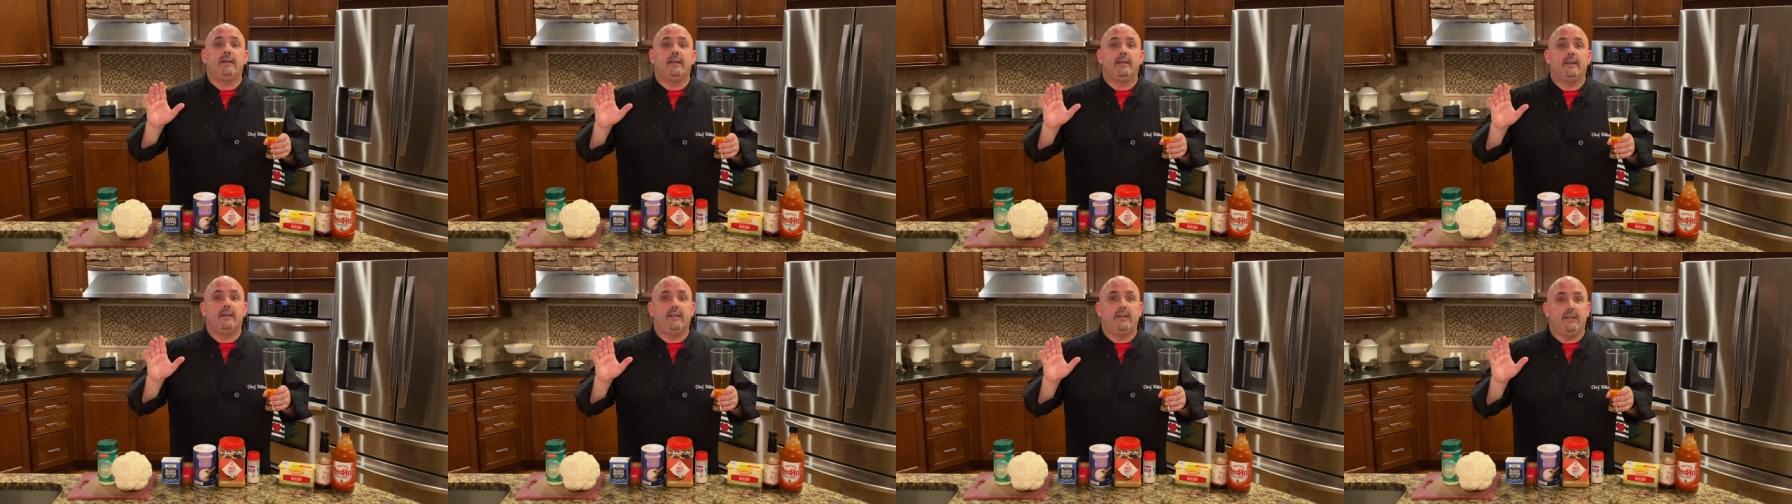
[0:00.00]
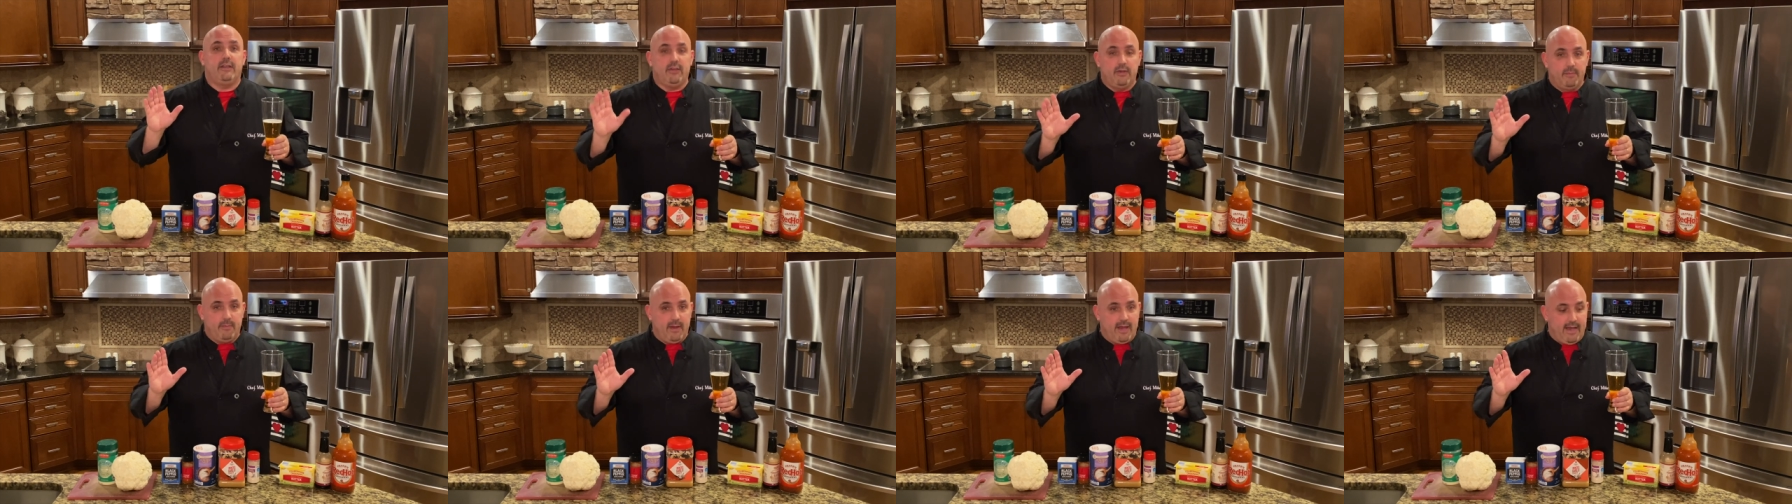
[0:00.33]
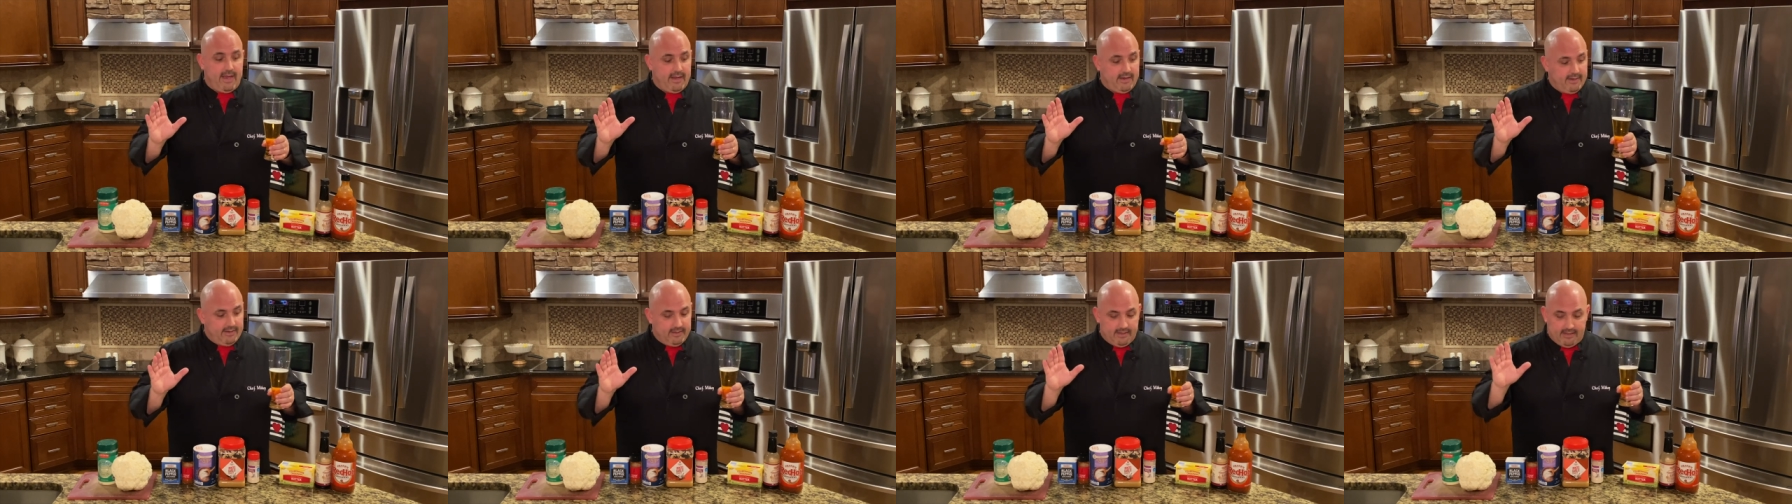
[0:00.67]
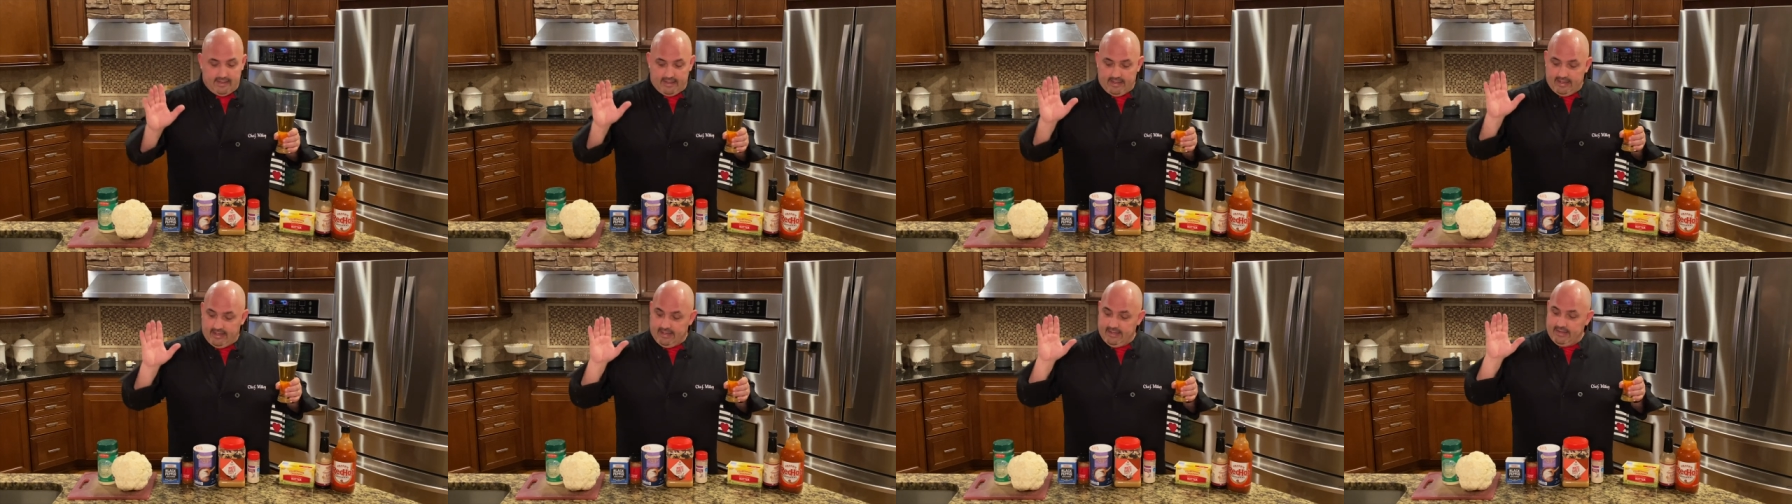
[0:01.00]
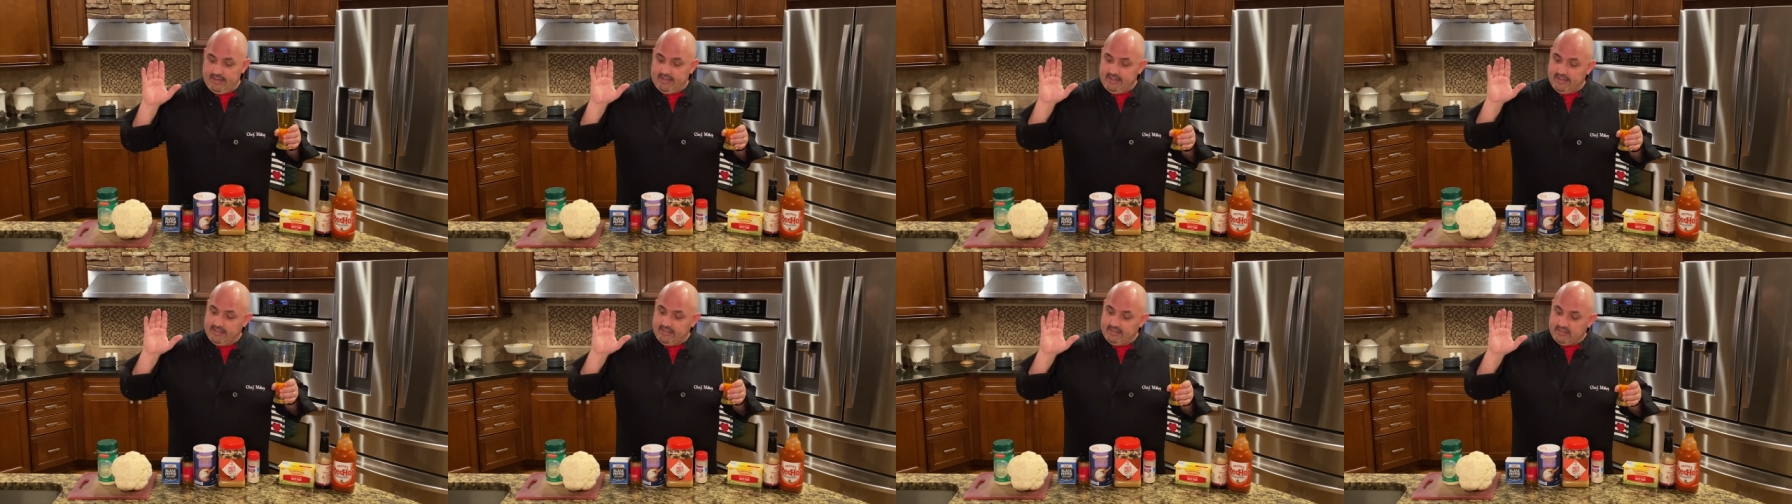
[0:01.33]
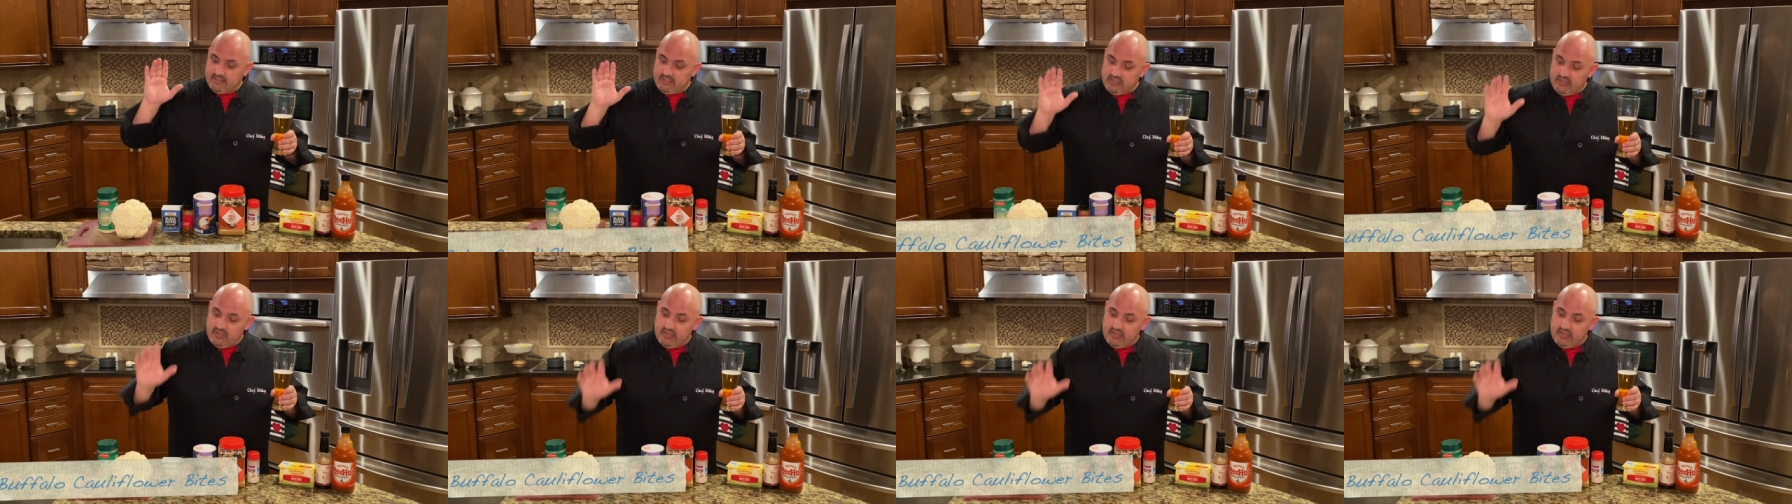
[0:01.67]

You bet. It is